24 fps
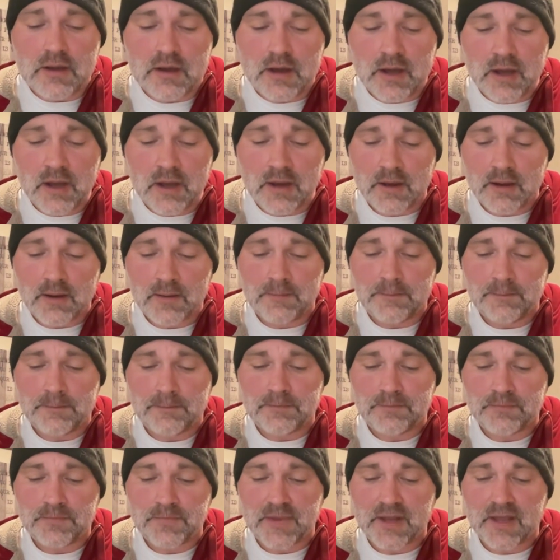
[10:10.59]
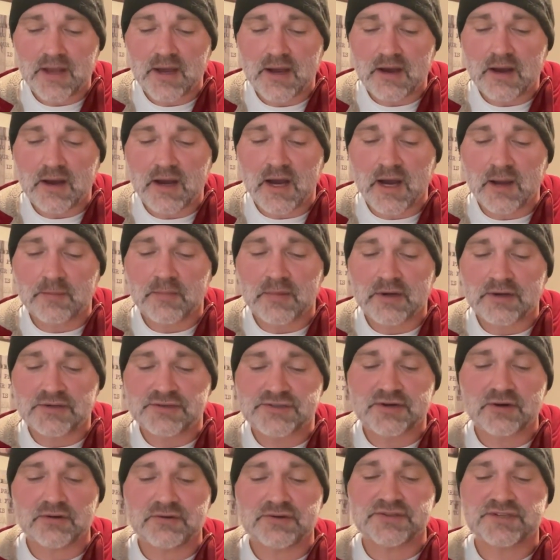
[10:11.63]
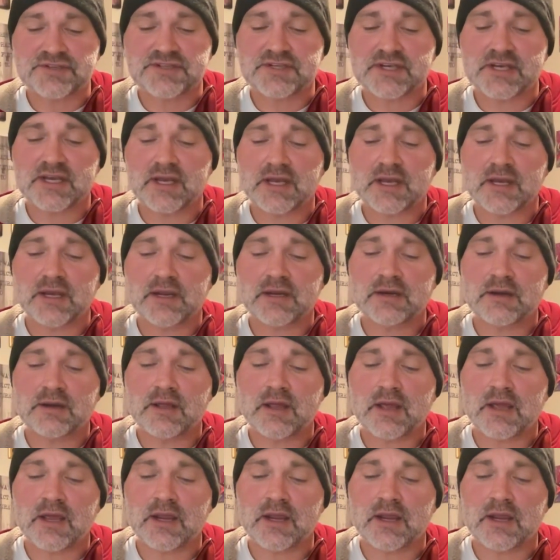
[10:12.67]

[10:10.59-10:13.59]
Um, I'm going to start seeing